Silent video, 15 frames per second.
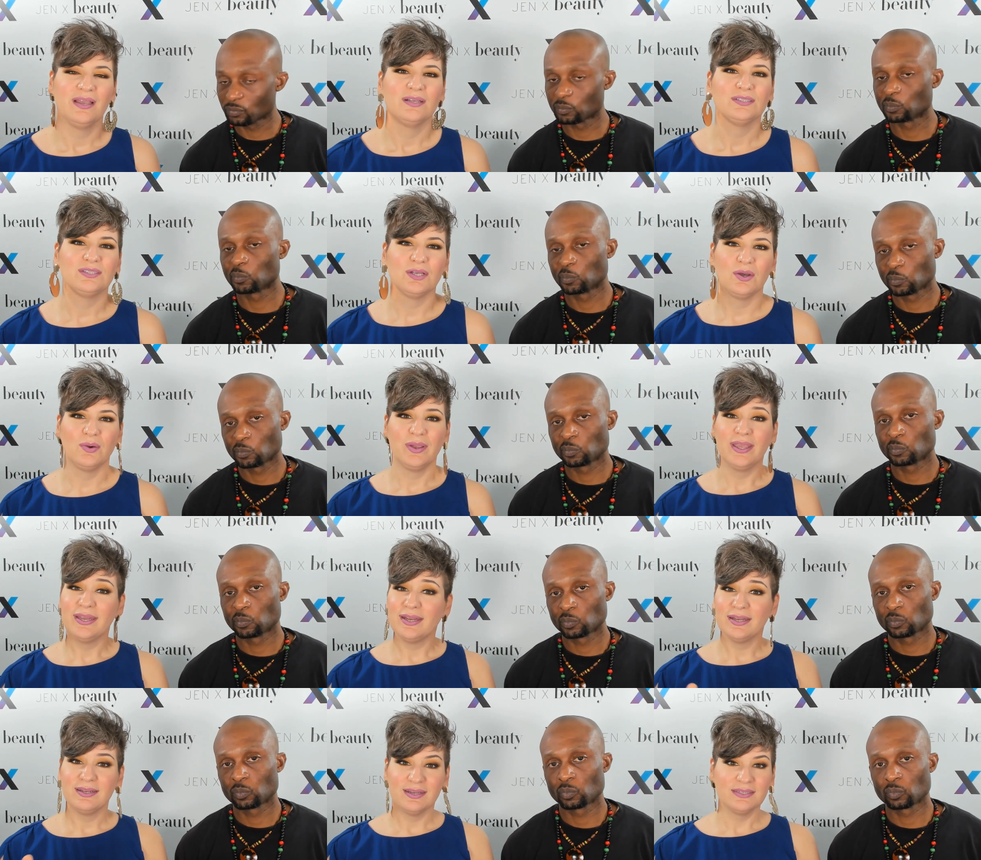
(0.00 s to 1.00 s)
Speaker 1: So
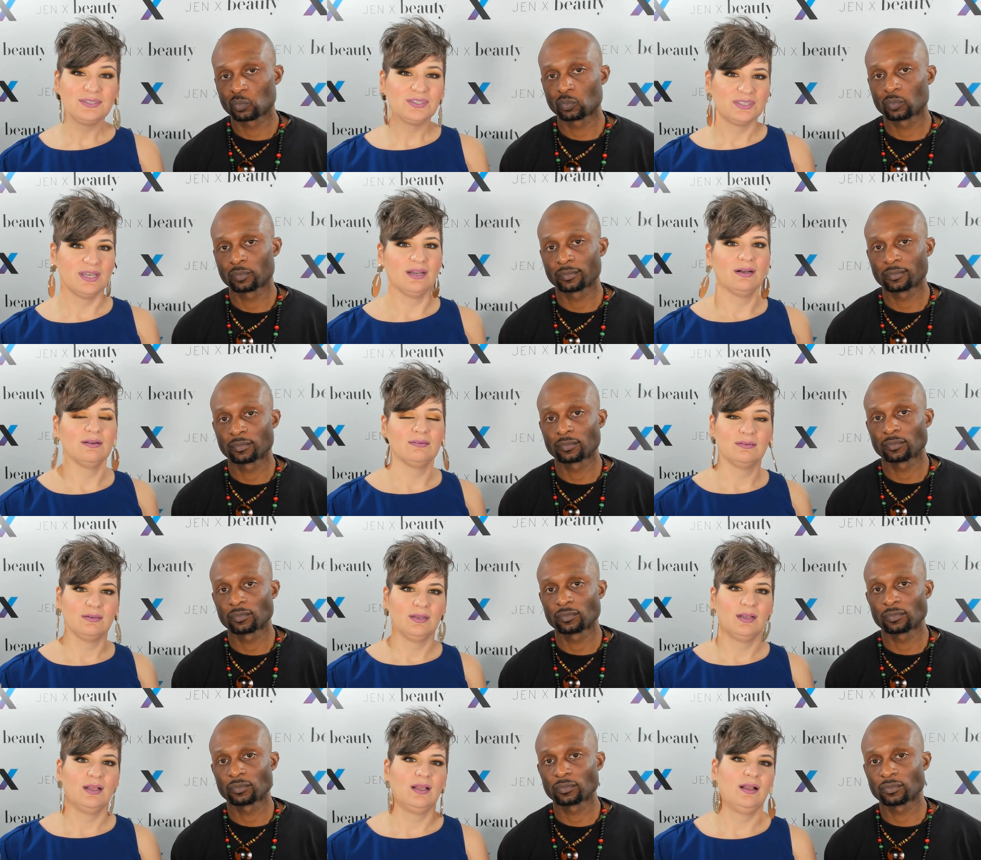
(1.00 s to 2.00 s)
in a nutshell,
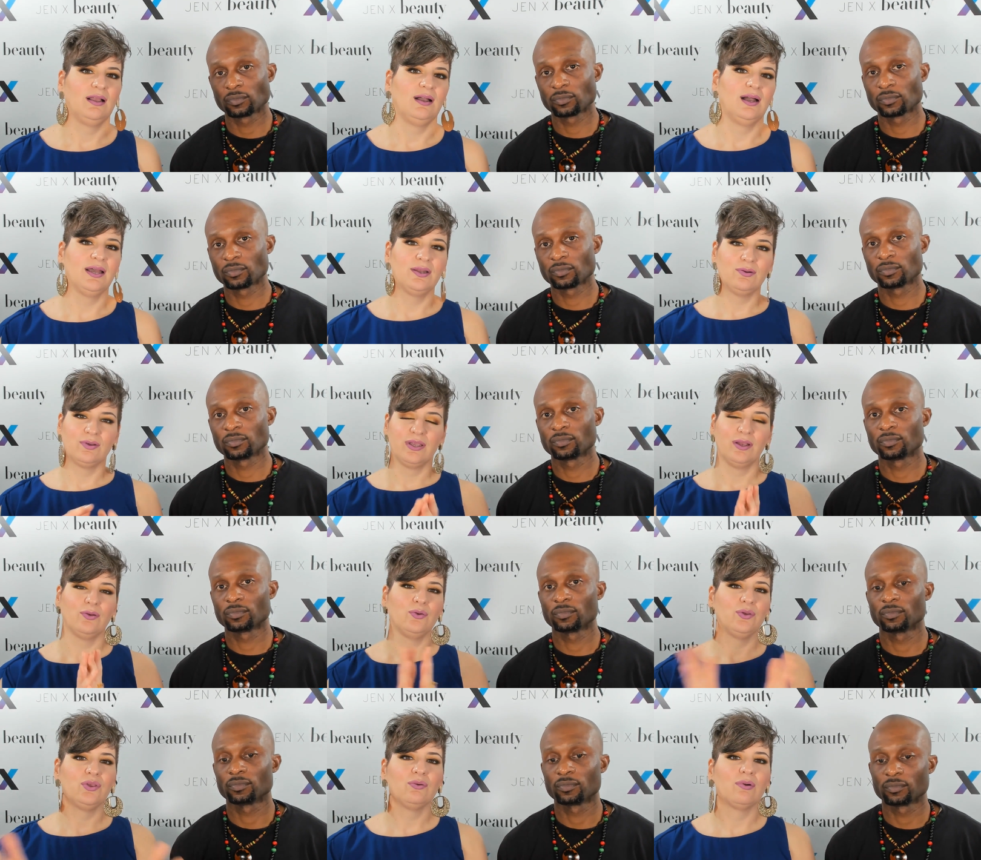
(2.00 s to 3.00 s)
I don't care
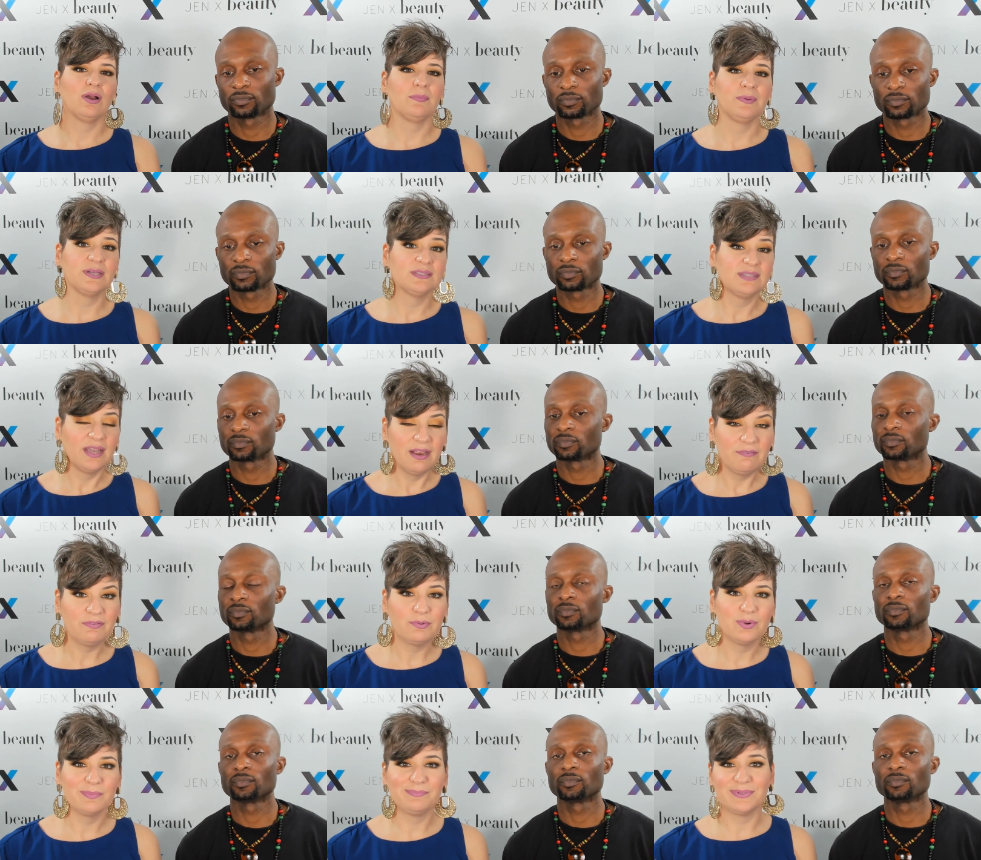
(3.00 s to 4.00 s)
who you are because
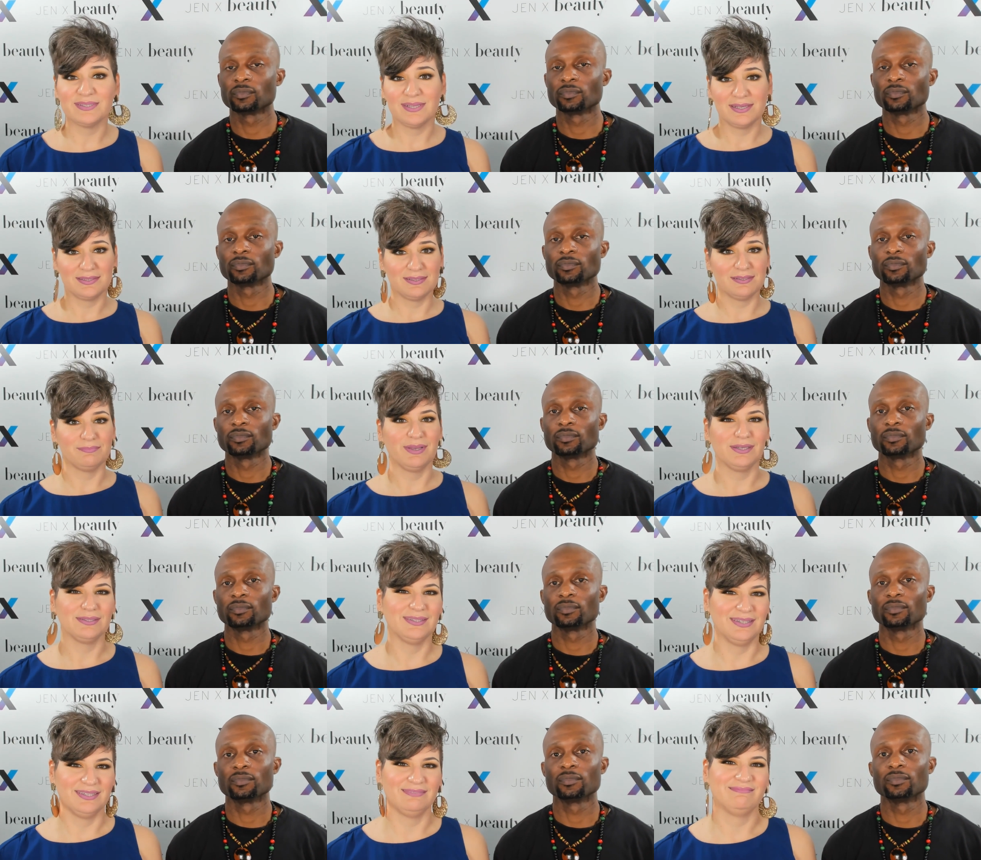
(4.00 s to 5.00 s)
everyone possesses
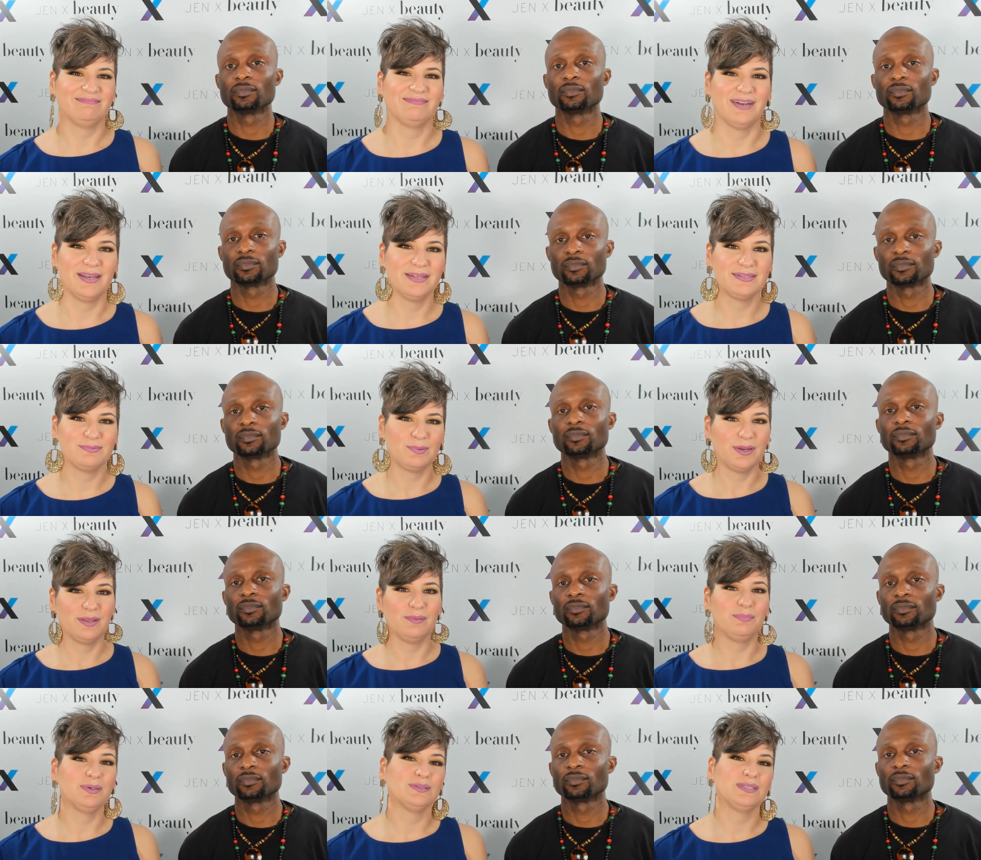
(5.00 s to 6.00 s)
melanin, right? It's one of
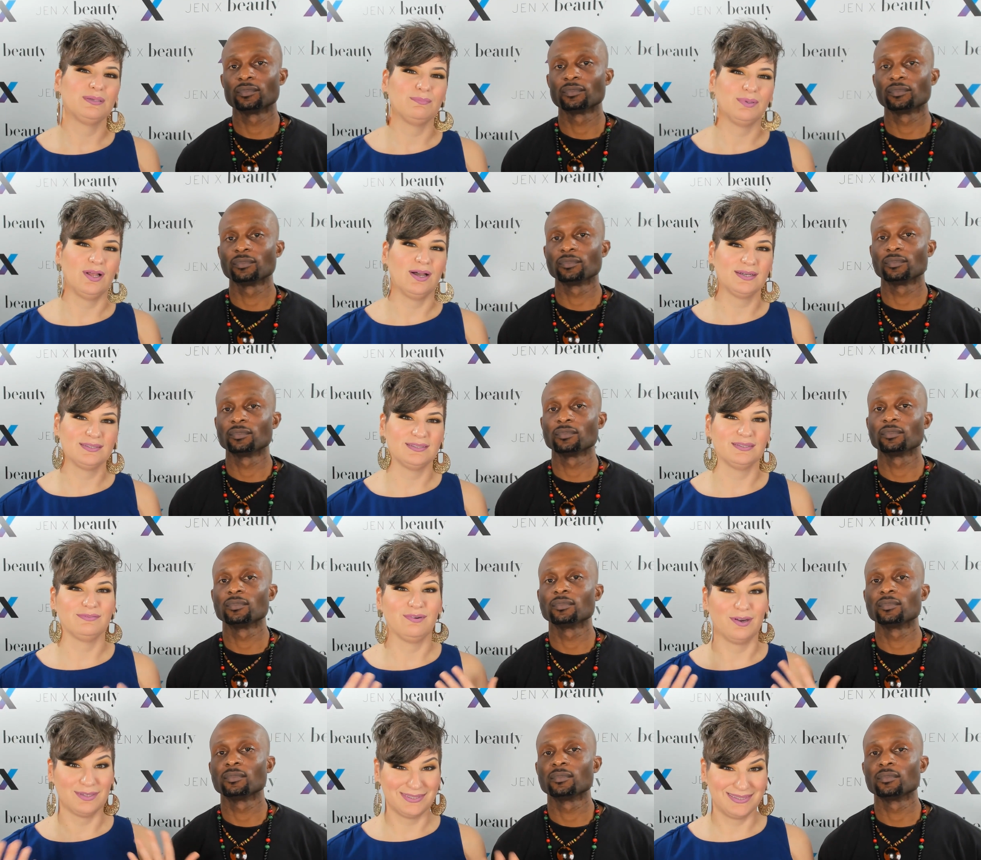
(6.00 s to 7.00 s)
the building blocks
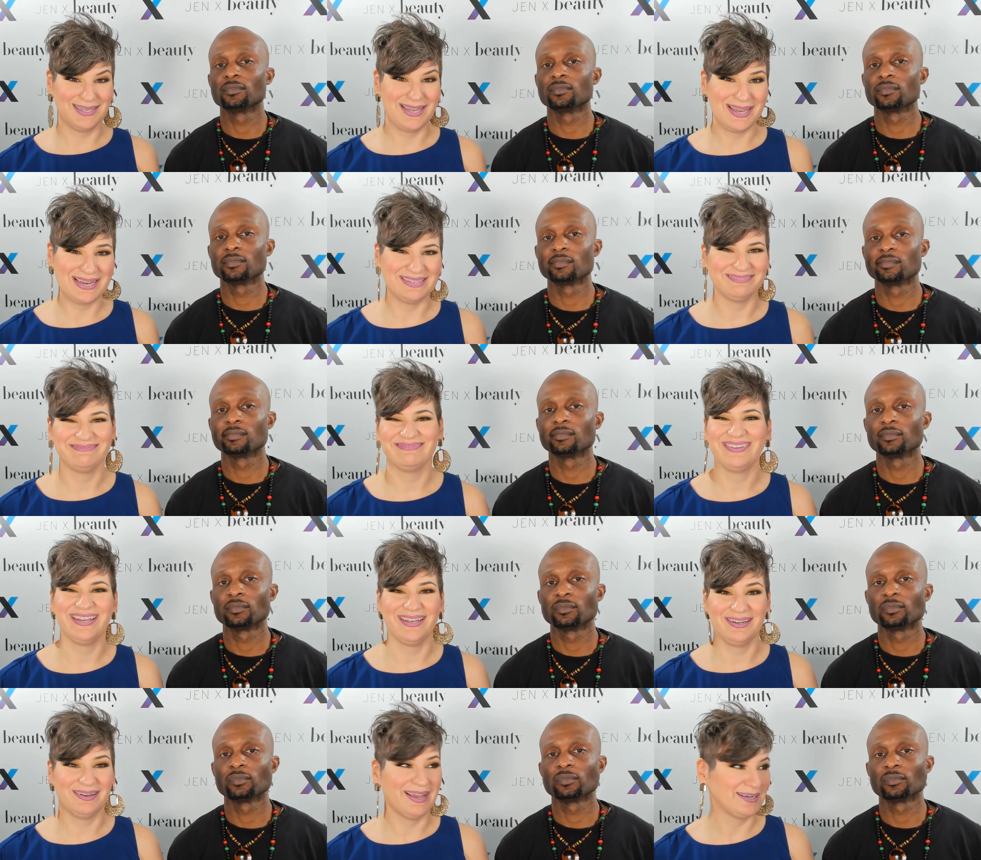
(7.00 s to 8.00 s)
of our skin
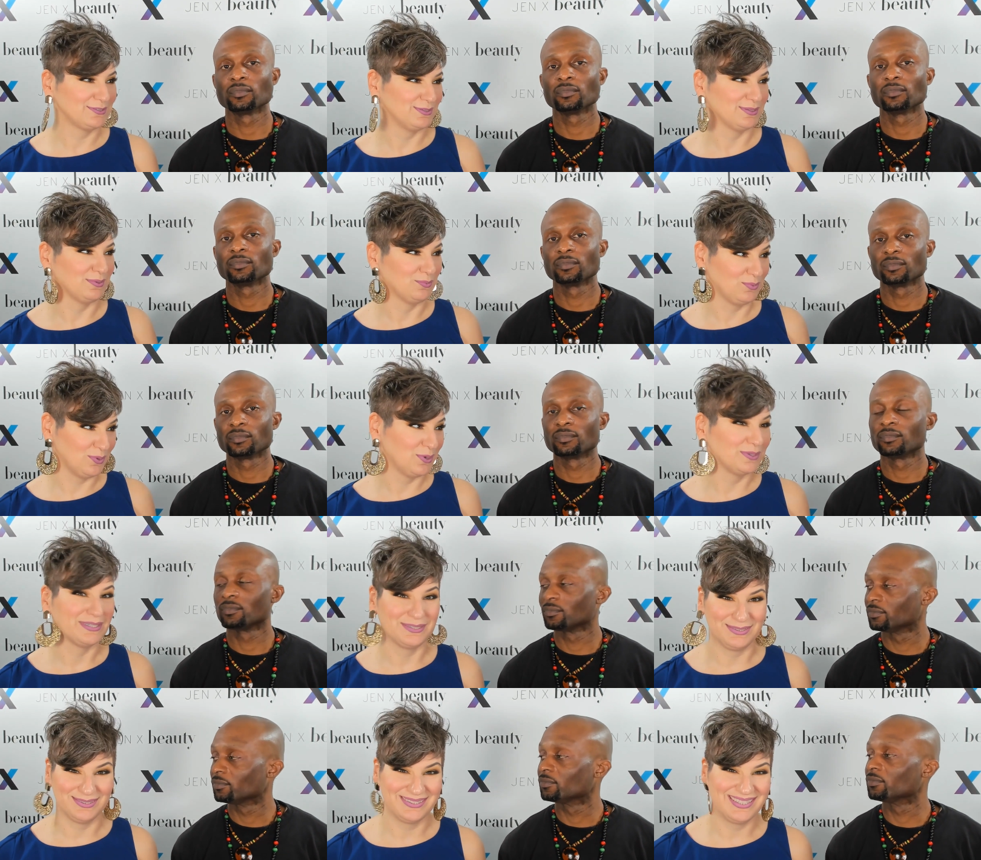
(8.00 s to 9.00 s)
and actually the world,
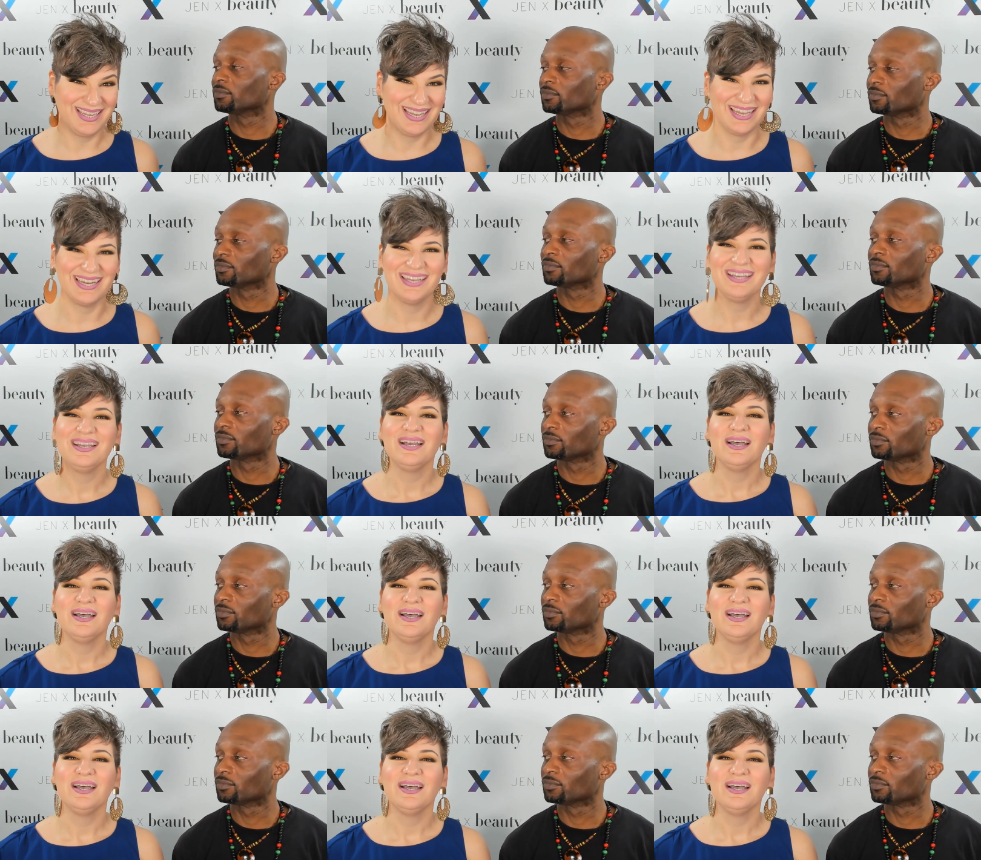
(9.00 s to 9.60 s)
as you said.